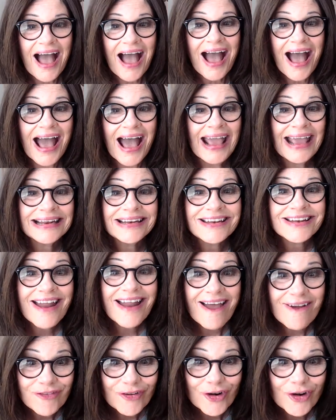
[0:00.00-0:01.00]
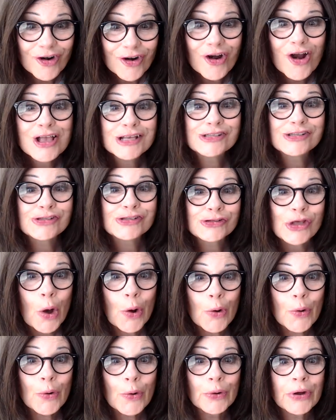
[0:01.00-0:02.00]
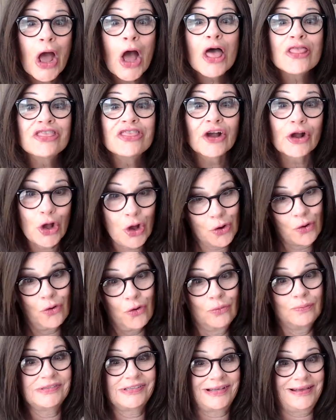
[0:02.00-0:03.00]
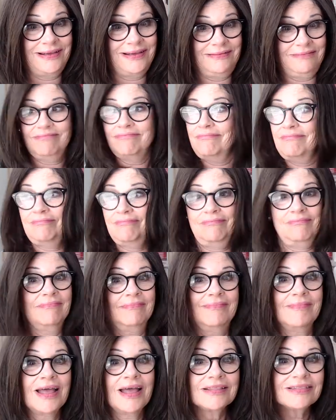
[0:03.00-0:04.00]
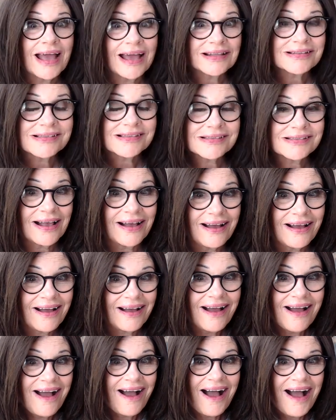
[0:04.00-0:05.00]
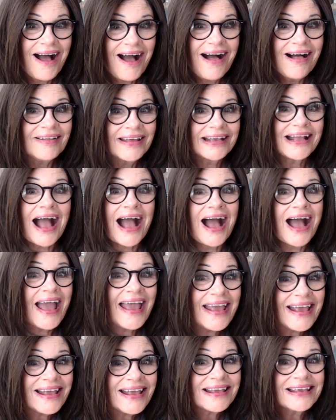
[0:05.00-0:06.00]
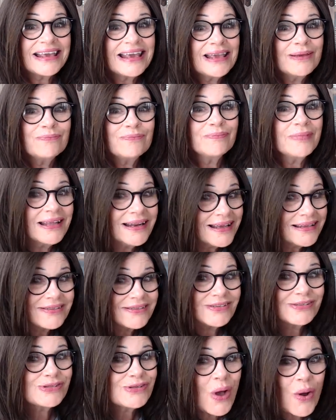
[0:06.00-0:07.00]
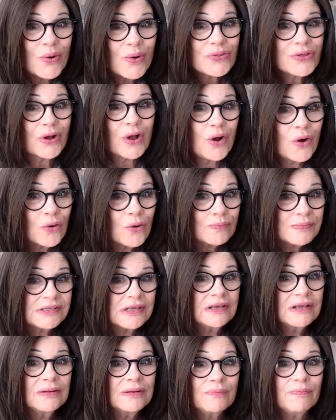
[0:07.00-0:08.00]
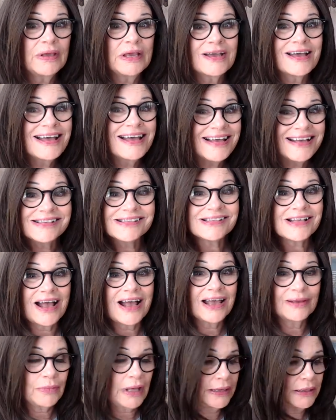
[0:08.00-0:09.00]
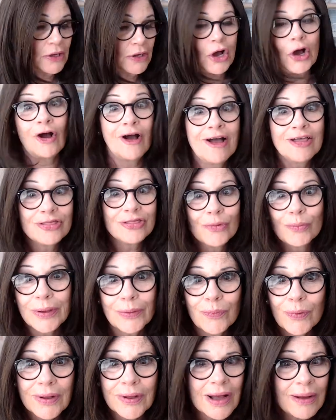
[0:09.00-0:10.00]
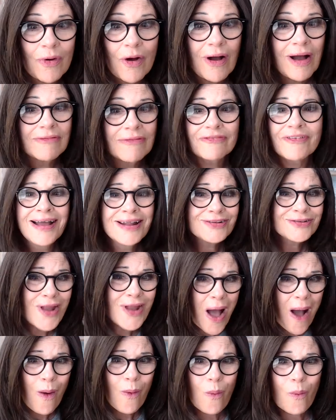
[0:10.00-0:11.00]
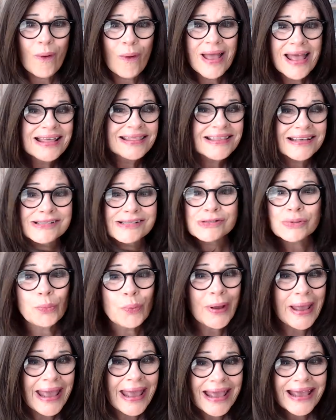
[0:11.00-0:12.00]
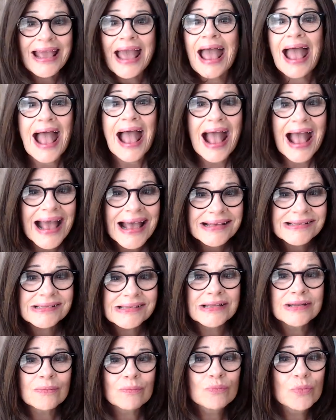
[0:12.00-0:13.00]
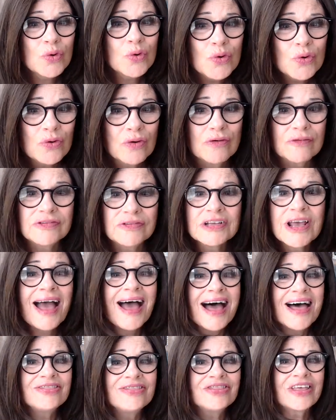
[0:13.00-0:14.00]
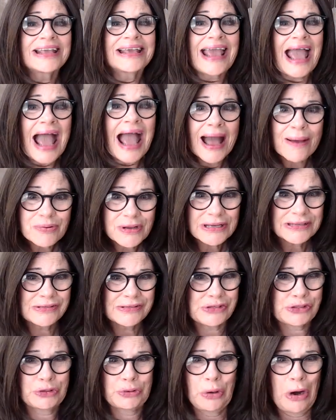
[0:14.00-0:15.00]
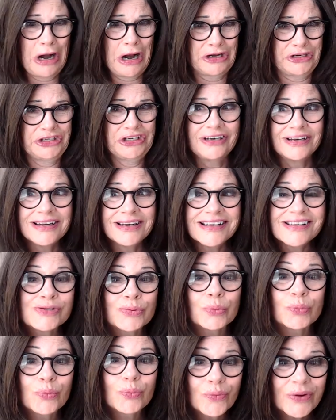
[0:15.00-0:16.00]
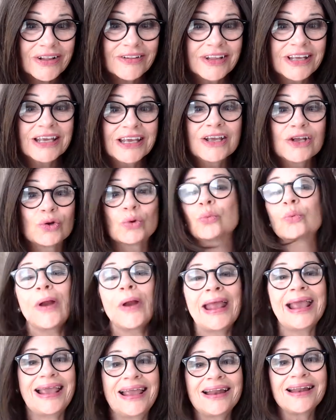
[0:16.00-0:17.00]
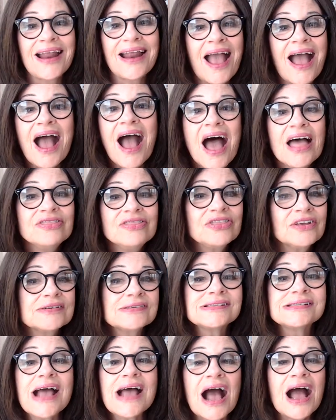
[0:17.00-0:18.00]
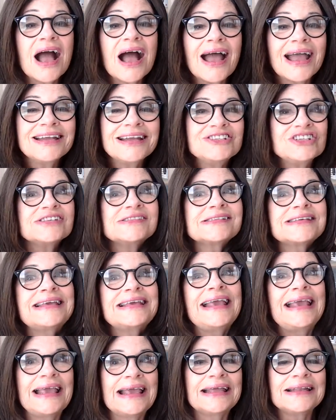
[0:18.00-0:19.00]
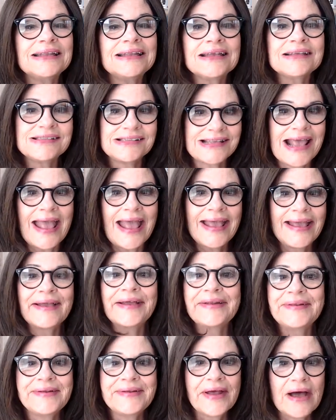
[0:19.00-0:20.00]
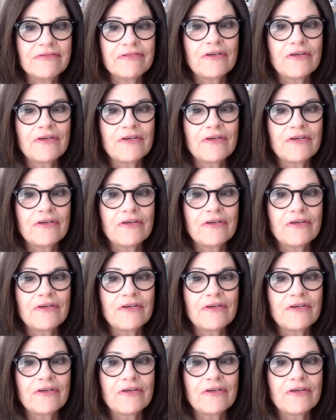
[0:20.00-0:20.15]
I never sewed the combs in. That's like I keep meaning to sew the combs in because I'm like, oh, the wig will come off. No, this wig hasn't moved. The cap construction is really great. There's, I just can't say enough